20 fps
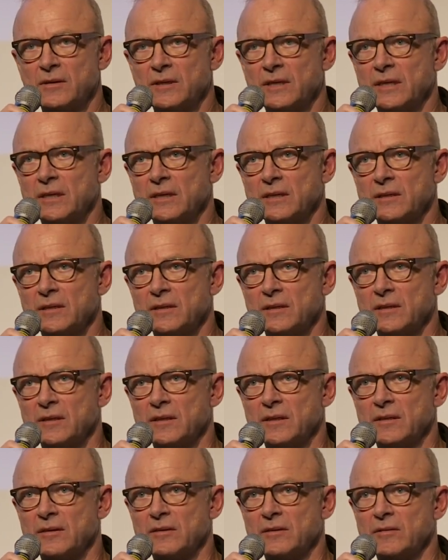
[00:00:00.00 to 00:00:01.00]
And
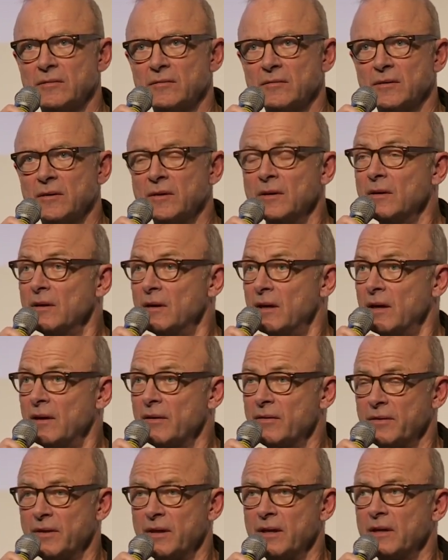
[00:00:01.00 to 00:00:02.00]
I
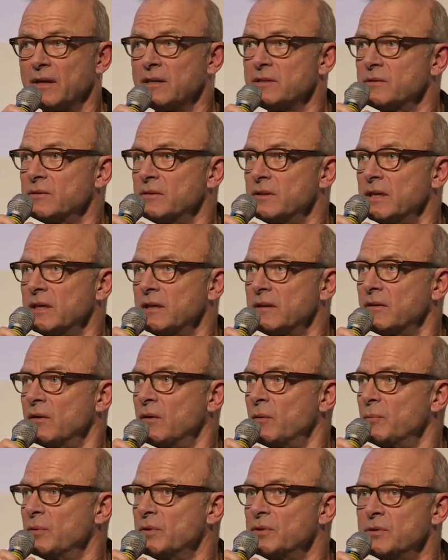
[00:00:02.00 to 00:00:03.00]
think I should take the
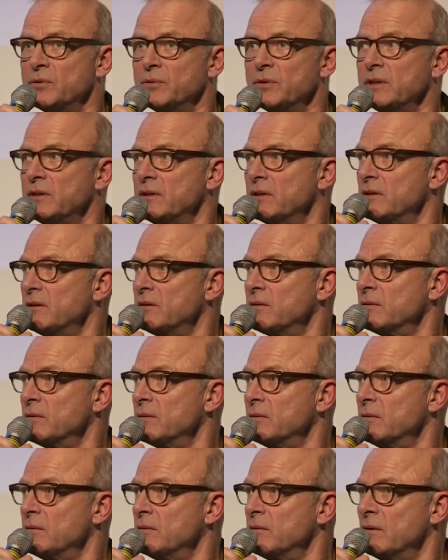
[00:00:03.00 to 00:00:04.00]
opportunity
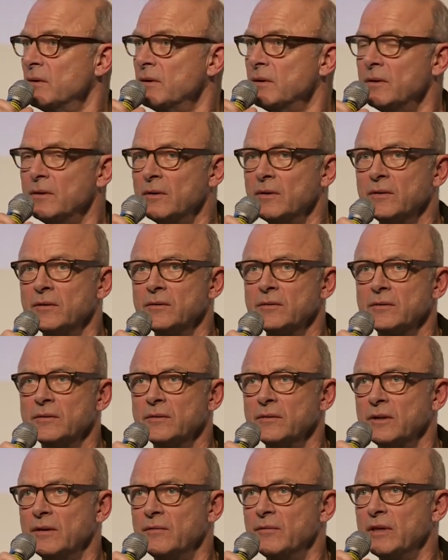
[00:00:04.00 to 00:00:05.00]
to,
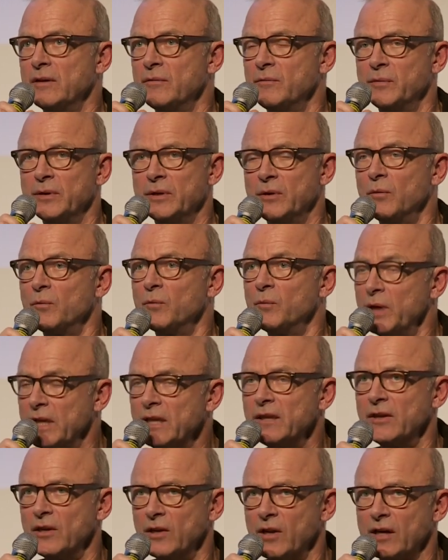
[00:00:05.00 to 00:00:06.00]
even if we don't
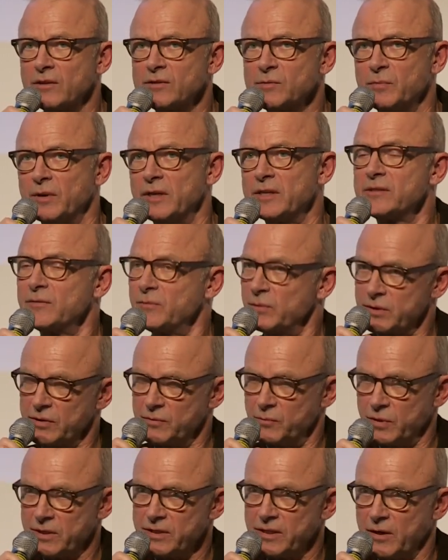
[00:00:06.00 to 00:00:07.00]
win the LuxPrize,
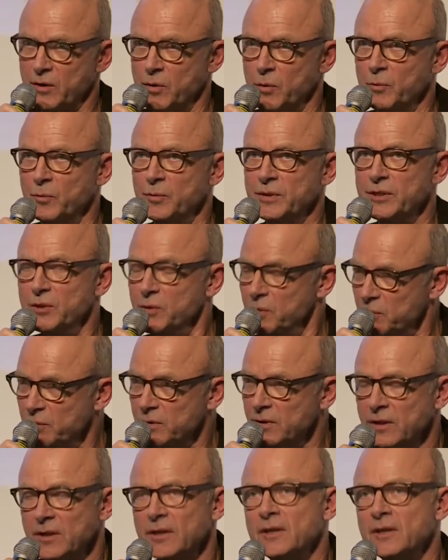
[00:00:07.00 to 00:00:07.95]
which I hope we do,